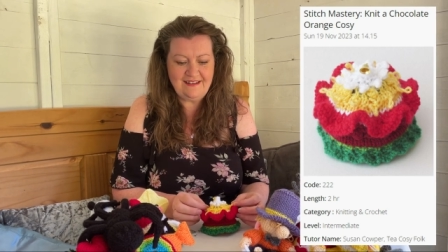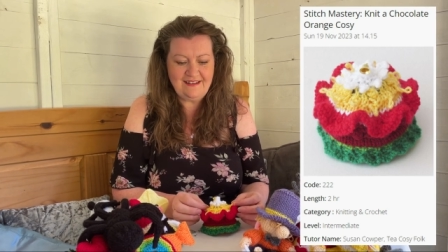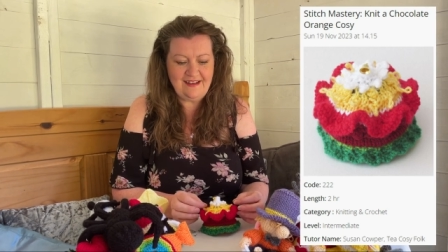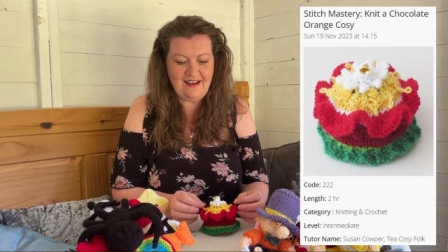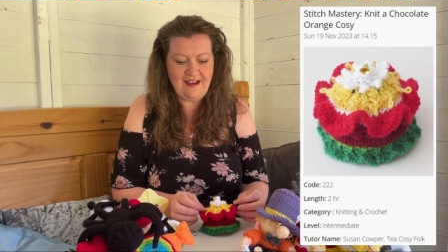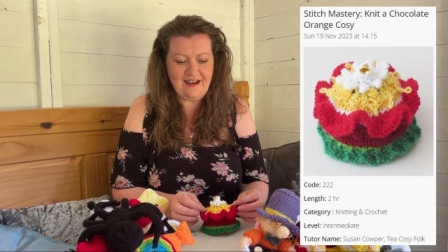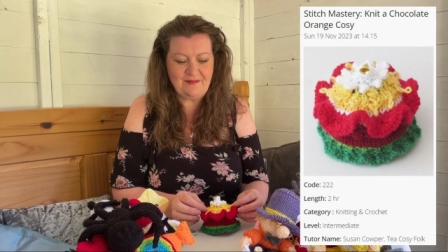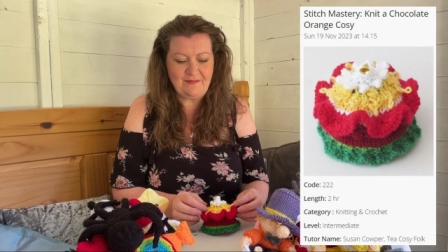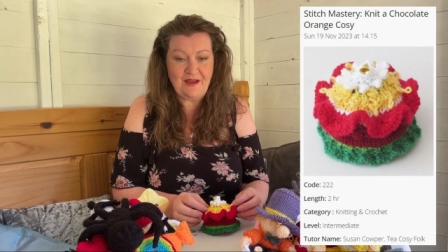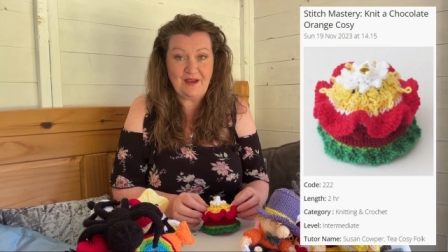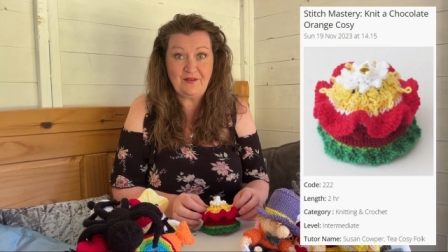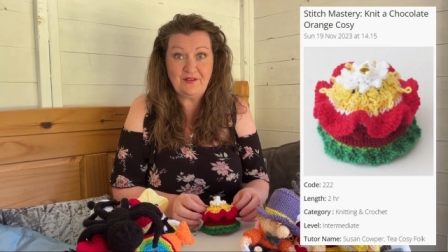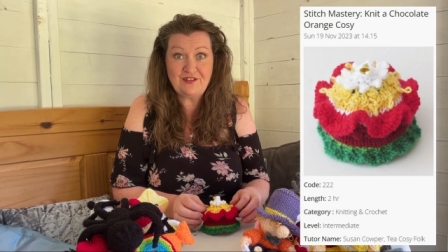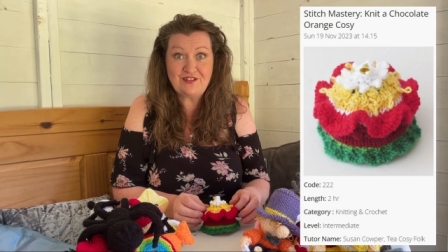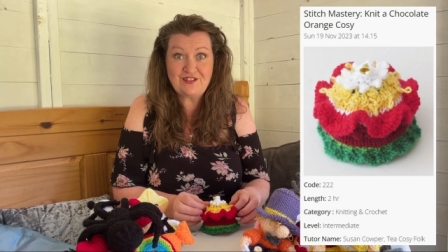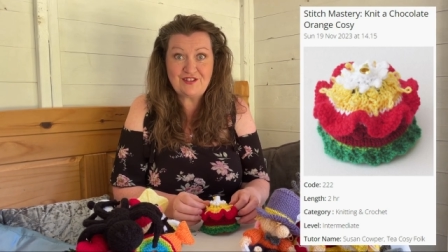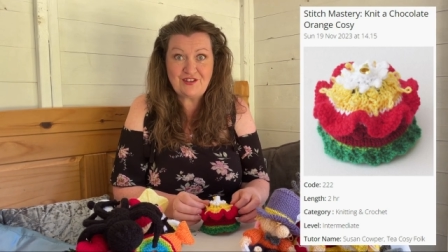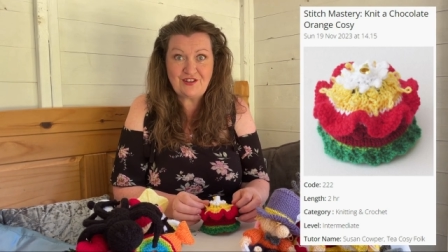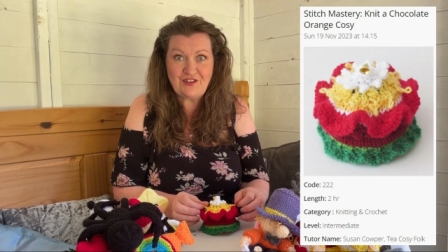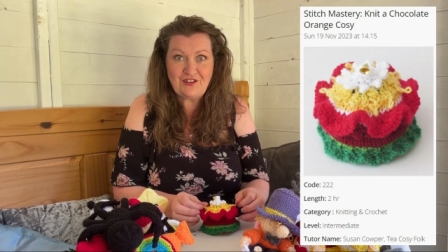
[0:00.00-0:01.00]
i make one
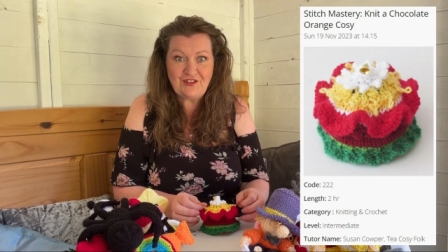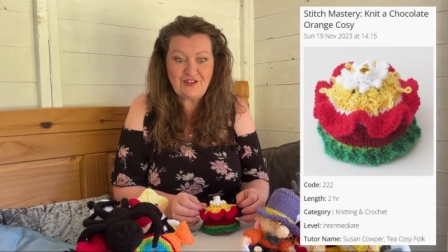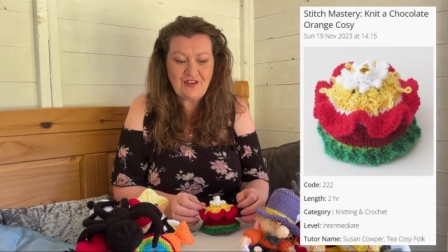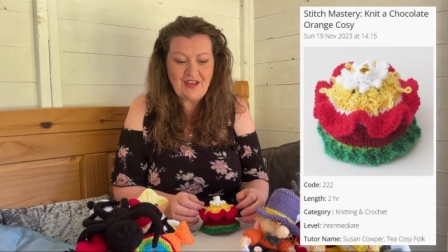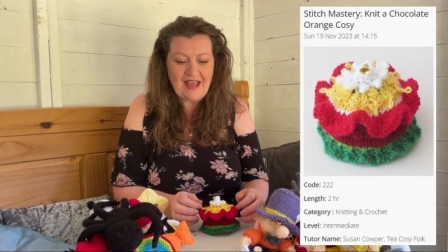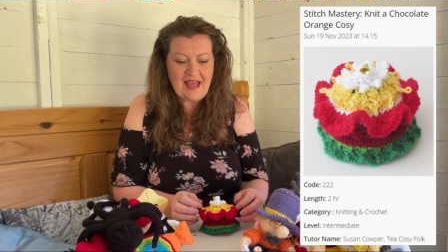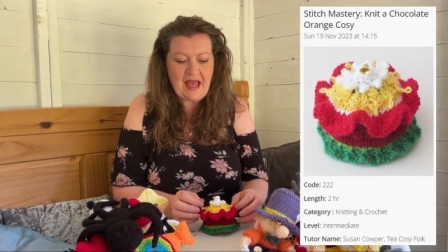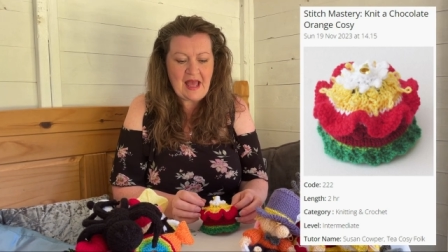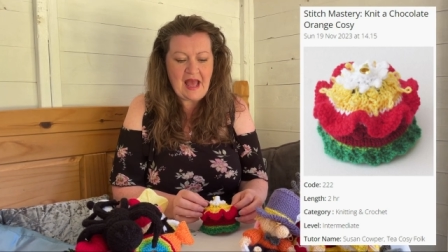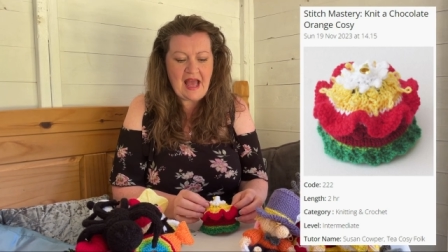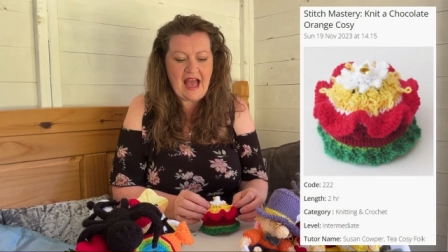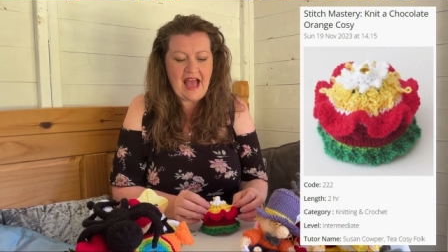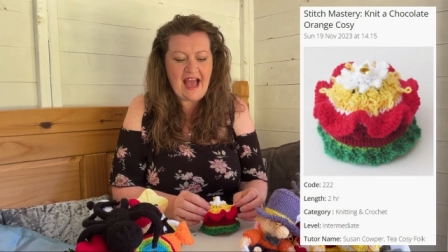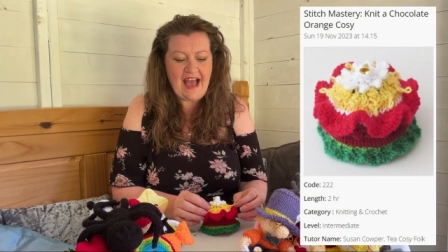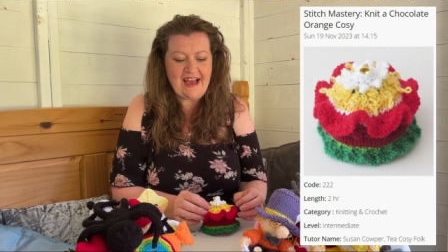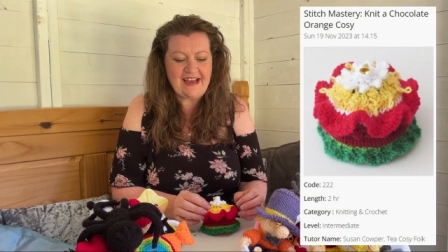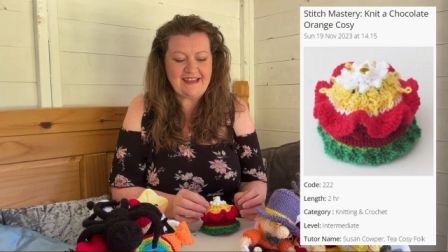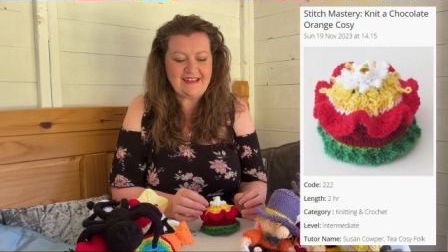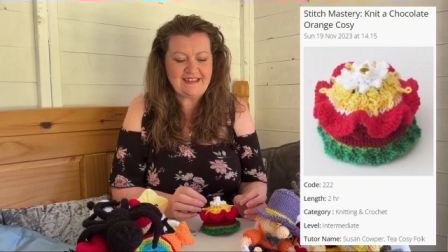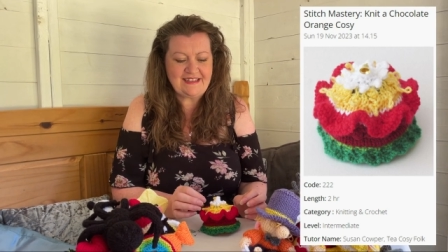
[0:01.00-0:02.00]
too
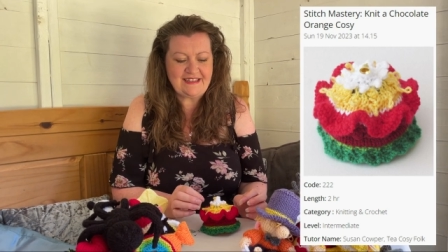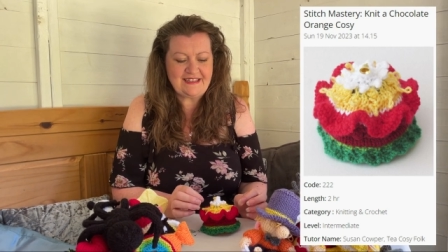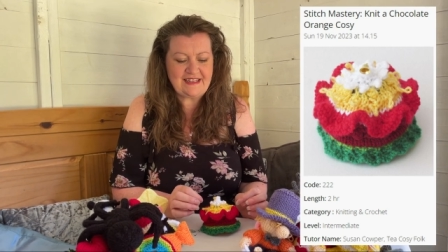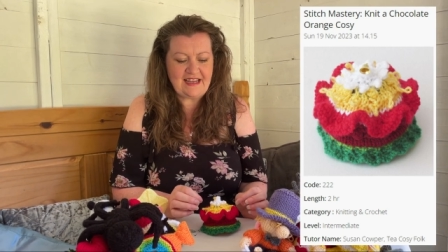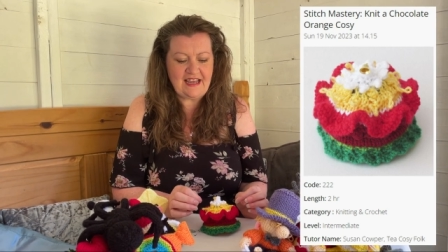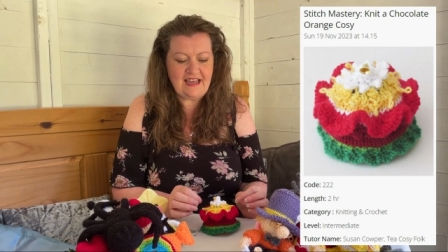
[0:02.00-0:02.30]
and